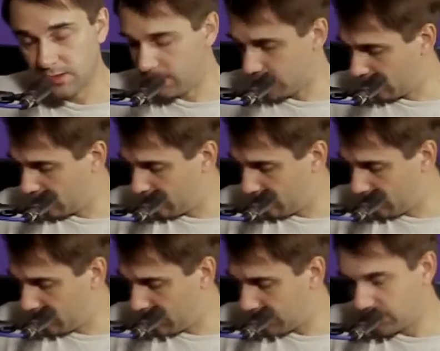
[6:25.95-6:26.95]
and the
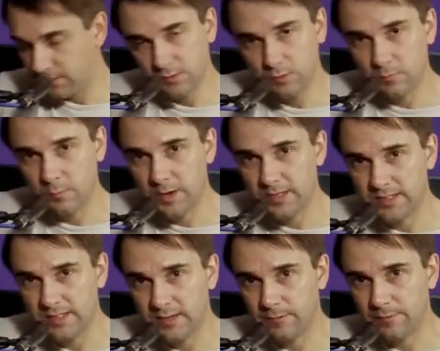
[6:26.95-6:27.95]
main sort of way to
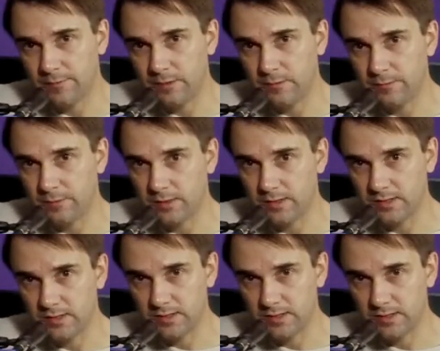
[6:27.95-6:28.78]
get a feel for this